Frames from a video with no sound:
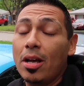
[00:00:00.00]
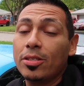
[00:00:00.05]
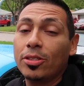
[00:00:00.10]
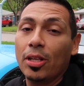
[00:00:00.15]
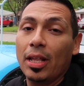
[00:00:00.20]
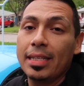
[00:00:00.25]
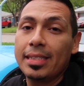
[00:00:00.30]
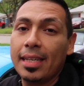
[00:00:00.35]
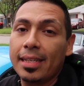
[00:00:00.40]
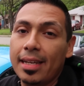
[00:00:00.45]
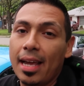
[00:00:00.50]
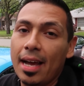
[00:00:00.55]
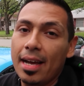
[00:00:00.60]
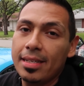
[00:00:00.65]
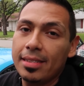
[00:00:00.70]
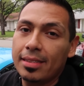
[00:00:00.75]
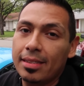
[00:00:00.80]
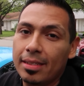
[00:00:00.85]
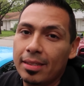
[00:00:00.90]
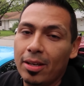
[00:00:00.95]
So that's it
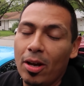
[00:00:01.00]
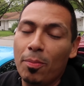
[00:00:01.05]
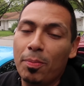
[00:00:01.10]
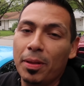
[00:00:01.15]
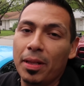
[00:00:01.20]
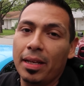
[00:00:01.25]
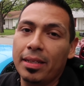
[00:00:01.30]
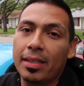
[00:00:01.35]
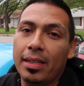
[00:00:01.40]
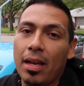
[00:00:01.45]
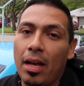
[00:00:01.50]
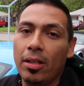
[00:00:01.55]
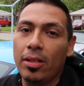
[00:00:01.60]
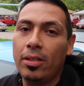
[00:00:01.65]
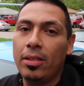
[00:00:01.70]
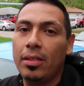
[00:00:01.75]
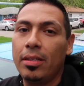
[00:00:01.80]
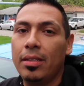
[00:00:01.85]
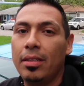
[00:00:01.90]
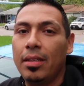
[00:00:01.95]
guys. Hope you like the
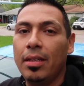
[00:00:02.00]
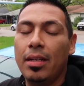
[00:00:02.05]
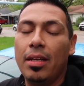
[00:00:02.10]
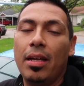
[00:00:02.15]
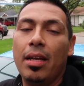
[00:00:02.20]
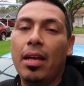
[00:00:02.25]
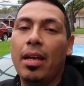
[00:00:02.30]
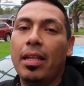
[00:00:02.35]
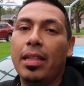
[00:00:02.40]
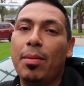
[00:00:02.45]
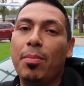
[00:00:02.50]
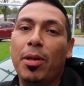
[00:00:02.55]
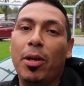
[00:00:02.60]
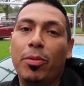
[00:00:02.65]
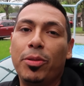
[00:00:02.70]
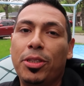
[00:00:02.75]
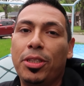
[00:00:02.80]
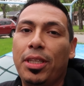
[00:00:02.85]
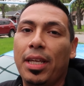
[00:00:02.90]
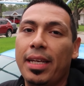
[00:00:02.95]
color. Let me know
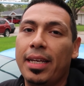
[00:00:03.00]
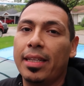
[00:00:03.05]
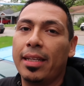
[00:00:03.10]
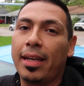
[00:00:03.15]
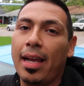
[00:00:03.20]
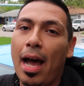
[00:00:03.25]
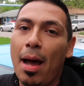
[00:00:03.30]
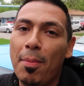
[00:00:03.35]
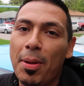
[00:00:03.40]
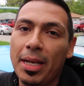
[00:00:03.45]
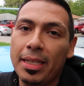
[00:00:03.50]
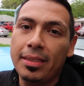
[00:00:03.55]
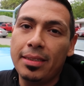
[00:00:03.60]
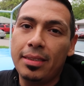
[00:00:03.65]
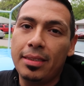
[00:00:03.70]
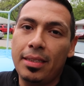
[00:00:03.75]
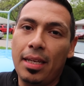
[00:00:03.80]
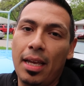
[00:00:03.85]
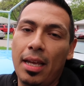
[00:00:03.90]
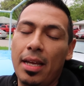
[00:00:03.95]
what you think in the
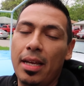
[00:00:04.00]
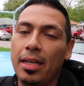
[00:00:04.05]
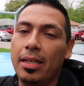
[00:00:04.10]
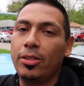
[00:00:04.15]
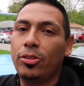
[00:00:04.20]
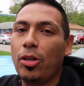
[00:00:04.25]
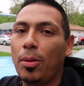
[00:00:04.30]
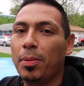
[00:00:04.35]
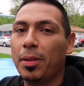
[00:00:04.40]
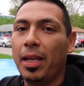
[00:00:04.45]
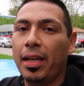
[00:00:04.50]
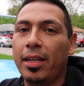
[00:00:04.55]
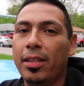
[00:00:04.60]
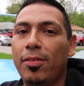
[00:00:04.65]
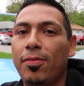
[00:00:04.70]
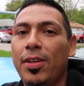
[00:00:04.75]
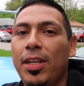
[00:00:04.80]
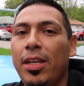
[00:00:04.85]
comments. Drop a like on the